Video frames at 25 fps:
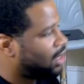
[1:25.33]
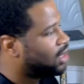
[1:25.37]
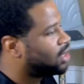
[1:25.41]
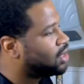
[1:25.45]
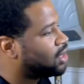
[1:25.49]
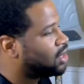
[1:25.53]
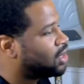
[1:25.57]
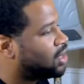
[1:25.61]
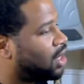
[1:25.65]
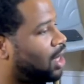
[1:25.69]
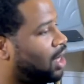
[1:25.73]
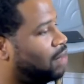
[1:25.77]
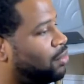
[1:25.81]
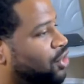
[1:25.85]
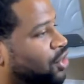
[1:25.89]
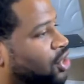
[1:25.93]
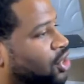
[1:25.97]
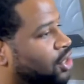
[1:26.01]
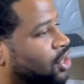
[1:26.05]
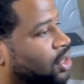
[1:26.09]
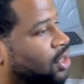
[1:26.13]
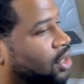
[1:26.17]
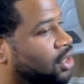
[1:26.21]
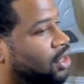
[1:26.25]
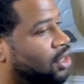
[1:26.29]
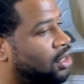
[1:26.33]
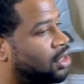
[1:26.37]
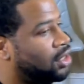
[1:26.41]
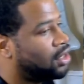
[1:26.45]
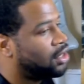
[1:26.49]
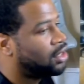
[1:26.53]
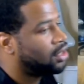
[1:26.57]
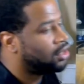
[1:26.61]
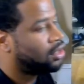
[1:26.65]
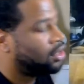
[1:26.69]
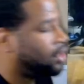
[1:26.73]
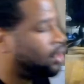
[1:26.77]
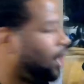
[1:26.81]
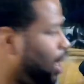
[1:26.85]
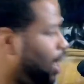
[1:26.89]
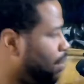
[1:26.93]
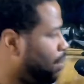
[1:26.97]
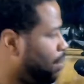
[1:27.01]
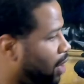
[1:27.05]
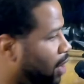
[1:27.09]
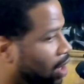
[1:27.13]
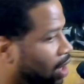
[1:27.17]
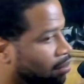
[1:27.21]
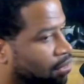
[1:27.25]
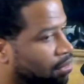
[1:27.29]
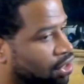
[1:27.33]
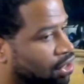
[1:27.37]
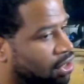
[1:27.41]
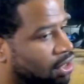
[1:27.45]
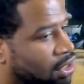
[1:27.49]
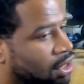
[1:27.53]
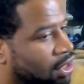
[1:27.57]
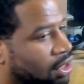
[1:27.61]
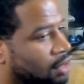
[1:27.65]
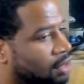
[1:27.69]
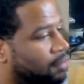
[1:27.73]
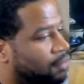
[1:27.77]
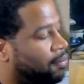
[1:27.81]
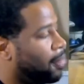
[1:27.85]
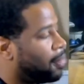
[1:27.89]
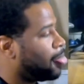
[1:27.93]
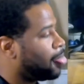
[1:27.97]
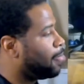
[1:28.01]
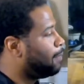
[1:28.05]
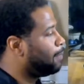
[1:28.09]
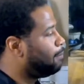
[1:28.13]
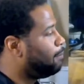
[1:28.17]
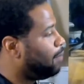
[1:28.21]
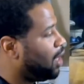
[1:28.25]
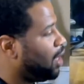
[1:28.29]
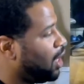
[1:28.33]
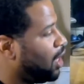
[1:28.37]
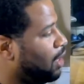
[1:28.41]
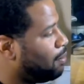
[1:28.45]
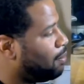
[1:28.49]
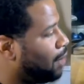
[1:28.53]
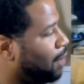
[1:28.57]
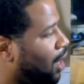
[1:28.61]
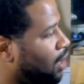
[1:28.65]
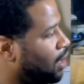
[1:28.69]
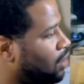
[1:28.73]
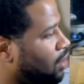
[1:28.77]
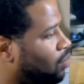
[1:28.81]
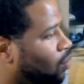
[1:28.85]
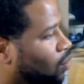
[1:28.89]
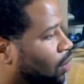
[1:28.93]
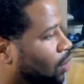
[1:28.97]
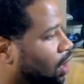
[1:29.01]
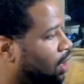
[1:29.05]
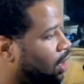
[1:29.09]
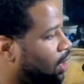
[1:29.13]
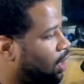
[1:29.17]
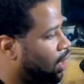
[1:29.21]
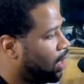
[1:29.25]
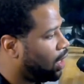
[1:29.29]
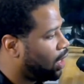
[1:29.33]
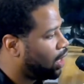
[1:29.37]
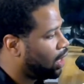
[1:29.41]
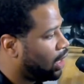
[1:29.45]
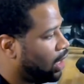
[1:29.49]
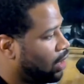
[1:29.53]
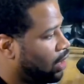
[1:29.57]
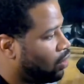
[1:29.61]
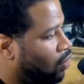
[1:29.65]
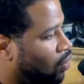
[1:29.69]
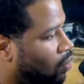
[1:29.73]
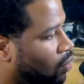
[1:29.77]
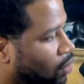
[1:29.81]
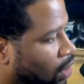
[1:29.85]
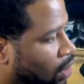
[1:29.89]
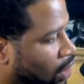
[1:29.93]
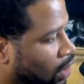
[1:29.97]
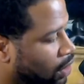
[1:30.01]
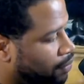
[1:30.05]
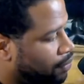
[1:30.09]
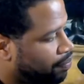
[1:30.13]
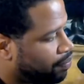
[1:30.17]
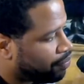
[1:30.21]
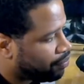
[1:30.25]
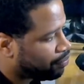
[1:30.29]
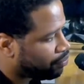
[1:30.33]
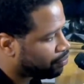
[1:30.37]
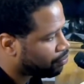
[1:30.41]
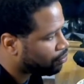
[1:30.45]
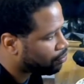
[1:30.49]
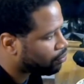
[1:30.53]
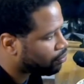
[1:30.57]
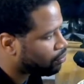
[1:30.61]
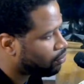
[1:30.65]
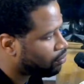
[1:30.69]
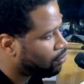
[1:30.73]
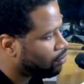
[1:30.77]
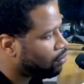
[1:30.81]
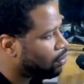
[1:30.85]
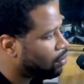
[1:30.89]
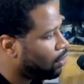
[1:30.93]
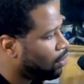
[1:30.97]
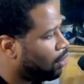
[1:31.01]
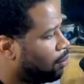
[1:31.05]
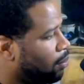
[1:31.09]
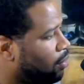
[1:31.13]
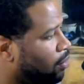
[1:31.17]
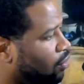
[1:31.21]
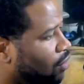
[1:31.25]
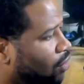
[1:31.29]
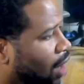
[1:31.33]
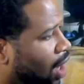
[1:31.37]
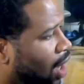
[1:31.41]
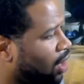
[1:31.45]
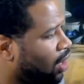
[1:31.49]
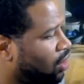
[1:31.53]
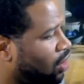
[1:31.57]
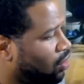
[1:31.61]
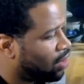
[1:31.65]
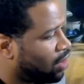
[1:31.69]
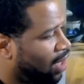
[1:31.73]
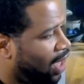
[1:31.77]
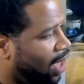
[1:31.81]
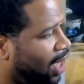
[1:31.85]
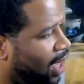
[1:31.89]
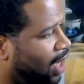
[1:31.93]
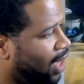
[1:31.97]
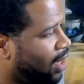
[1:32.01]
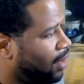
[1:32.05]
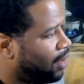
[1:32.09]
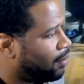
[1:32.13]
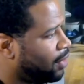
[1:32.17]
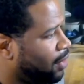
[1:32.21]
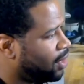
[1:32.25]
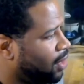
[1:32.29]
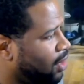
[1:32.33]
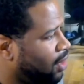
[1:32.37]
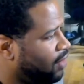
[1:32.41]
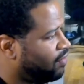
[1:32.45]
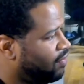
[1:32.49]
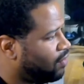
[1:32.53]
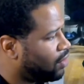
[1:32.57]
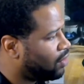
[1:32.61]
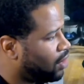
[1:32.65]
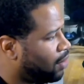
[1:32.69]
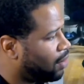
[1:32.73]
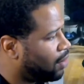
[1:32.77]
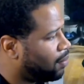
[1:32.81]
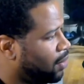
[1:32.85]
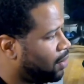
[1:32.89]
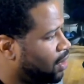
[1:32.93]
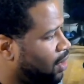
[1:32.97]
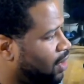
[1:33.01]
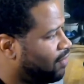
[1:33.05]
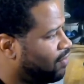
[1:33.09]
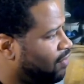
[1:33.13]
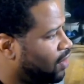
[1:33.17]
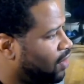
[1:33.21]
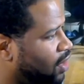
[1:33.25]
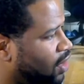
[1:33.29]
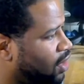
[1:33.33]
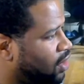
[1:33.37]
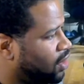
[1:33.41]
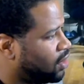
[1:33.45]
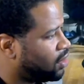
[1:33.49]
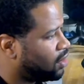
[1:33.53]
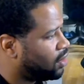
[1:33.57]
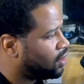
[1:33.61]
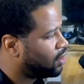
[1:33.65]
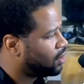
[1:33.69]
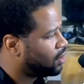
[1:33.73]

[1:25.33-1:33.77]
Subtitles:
slot machine, jackpot machine made by the one and only Barack Yukan, I believe it is.